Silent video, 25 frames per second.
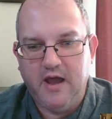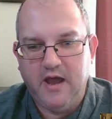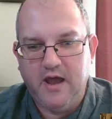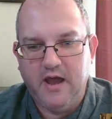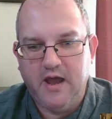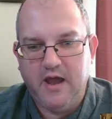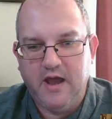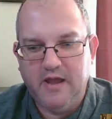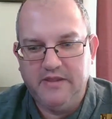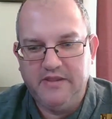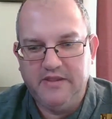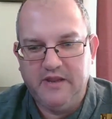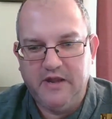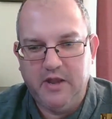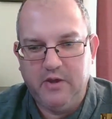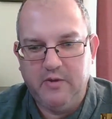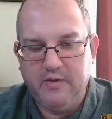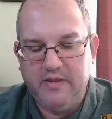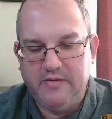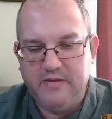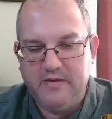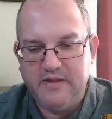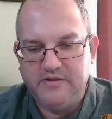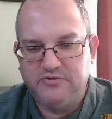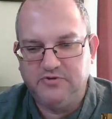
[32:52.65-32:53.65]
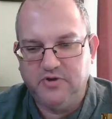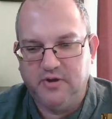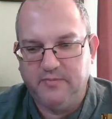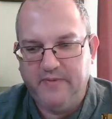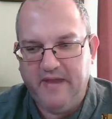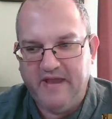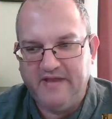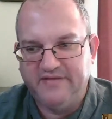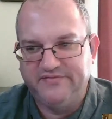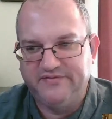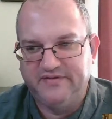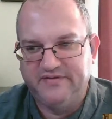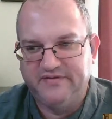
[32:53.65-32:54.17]
And Trump
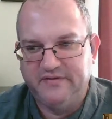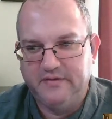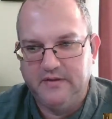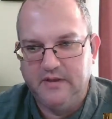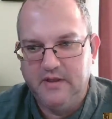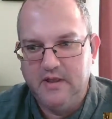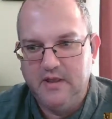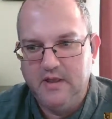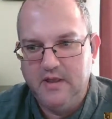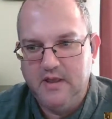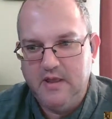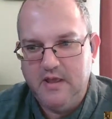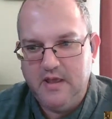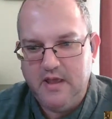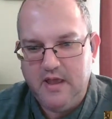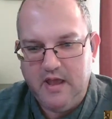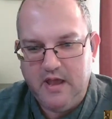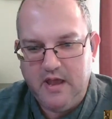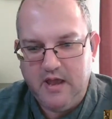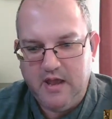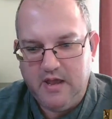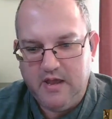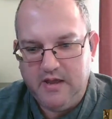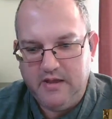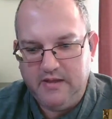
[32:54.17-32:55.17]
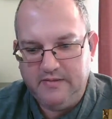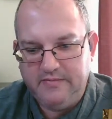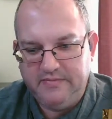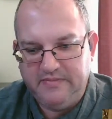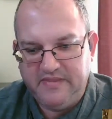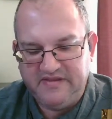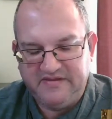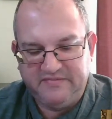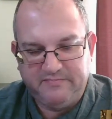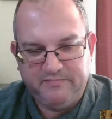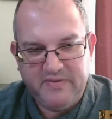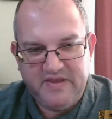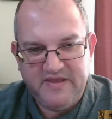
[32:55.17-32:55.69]
has
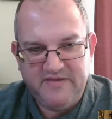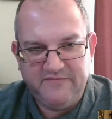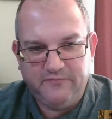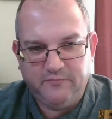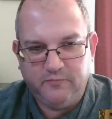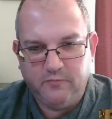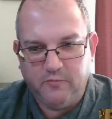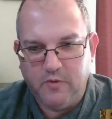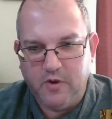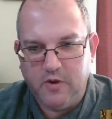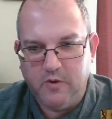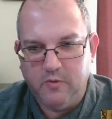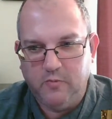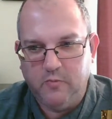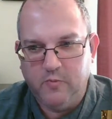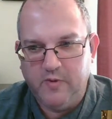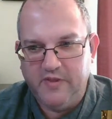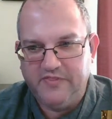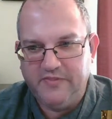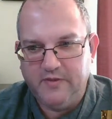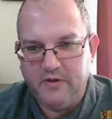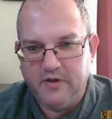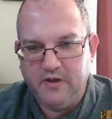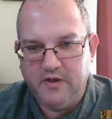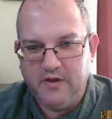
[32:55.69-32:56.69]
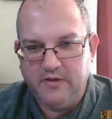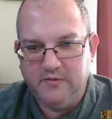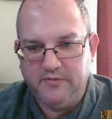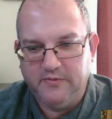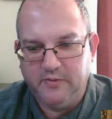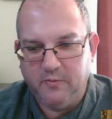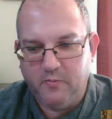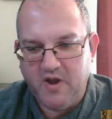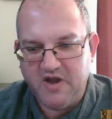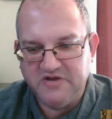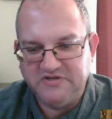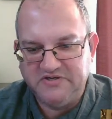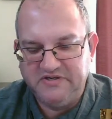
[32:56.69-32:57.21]
this beef with
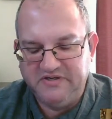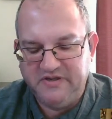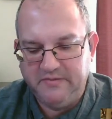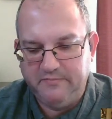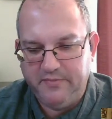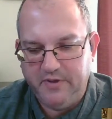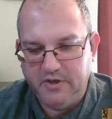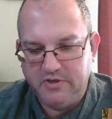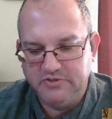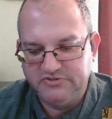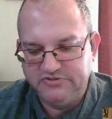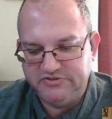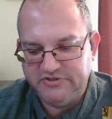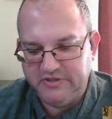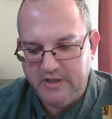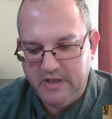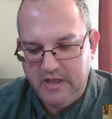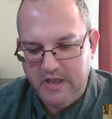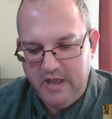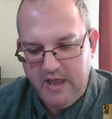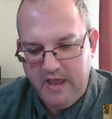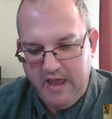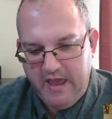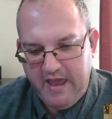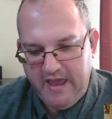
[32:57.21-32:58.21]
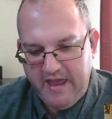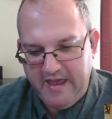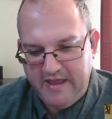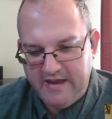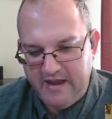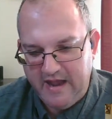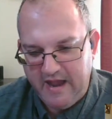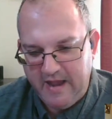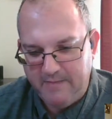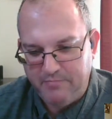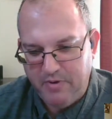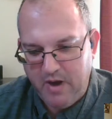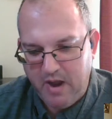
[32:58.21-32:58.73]
the Washington Post, and
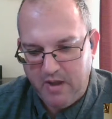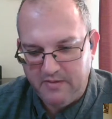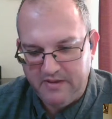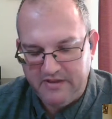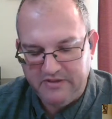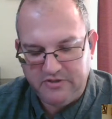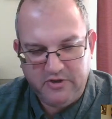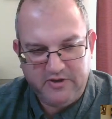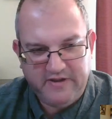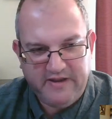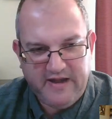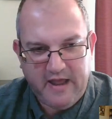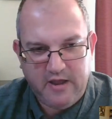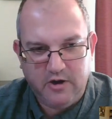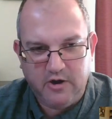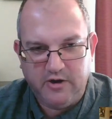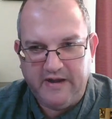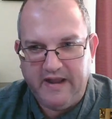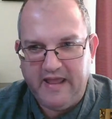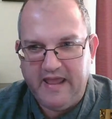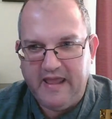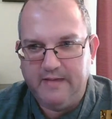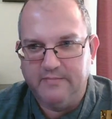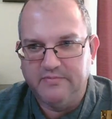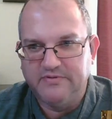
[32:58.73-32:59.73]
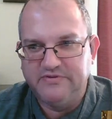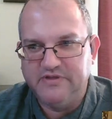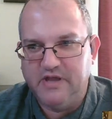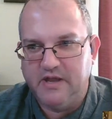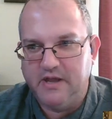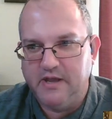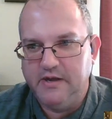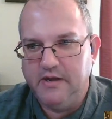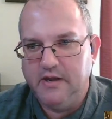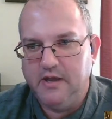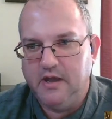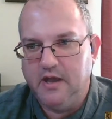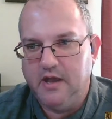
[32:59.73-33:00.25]
I probably took it out on
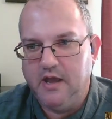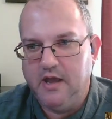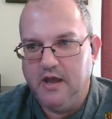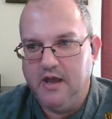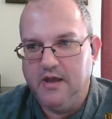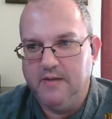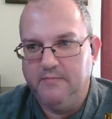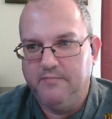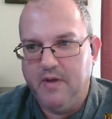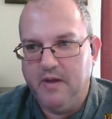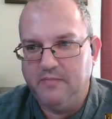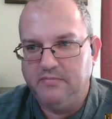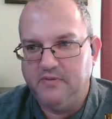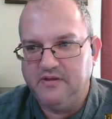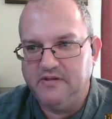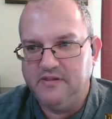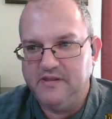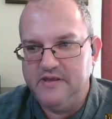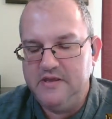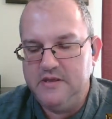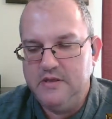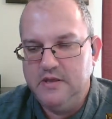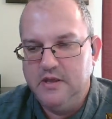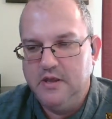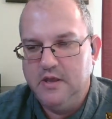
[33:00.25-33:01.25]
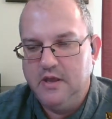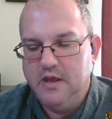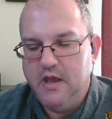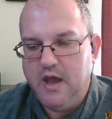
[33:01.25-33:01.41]
Amazon publicly.